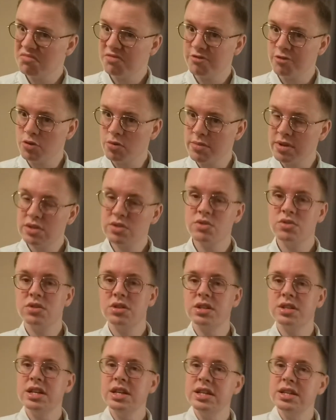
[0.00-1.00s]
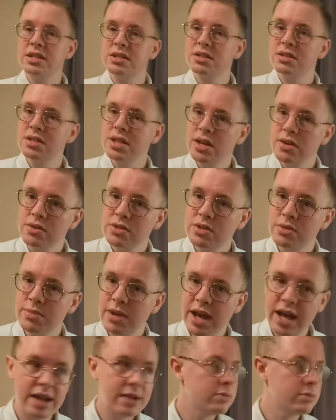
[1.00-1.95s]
4 measures a day doesn't sound too bad.